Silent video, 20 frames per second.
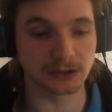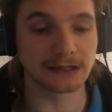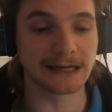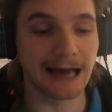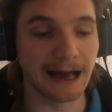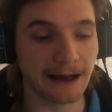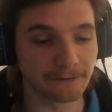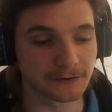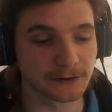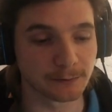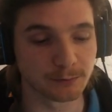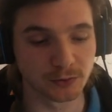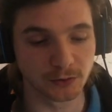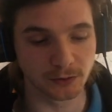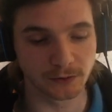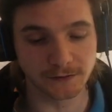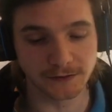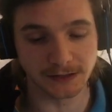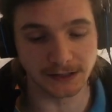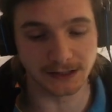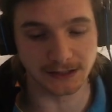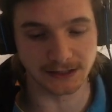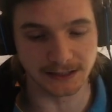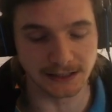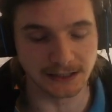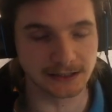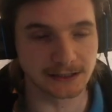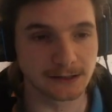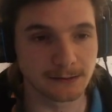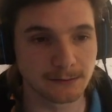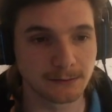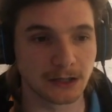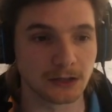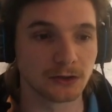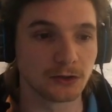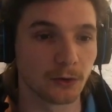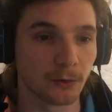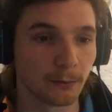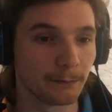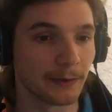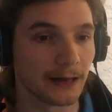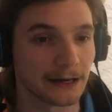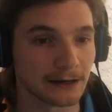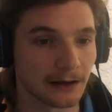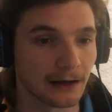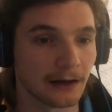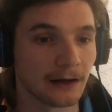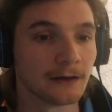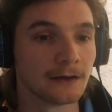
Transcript: have to prove to the system that you're better